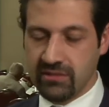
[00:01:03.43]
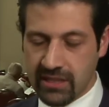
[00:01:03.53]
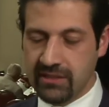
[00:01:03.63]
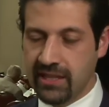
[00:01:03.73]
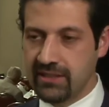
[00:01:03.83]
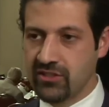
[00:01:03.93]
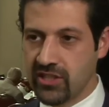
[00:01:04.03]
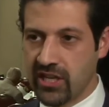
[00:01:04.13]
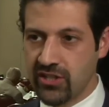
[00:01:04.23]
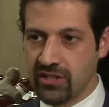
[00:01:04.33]
did get
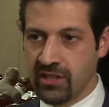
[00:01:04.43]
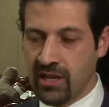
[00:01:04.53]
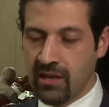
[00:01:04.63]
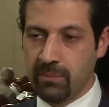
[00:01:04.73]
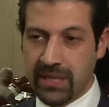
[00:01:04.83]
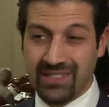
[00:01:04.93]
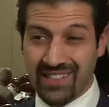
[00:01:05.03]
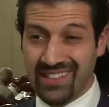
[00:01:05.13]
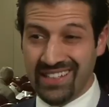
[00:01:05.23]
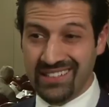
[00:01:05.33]
discussed because
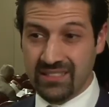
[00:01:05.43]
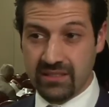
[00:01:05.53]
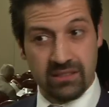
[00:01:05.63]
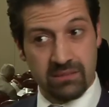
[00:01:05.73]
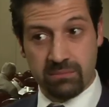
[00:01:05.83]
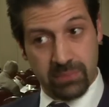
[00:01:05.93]
I think it's uh,